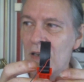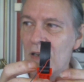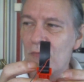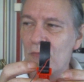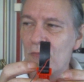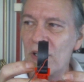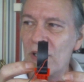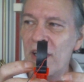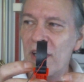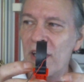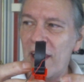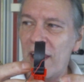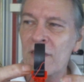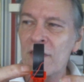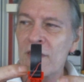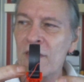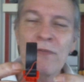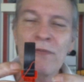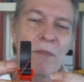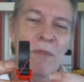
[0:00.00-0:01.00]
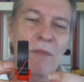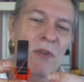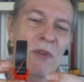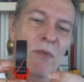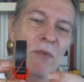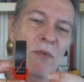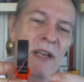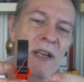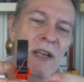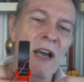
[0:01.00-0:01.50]
print head from the
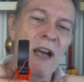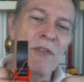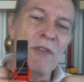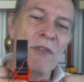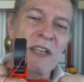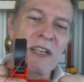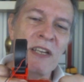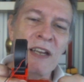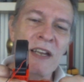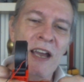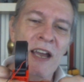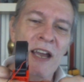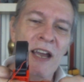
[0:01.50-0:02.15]
1HOW D9.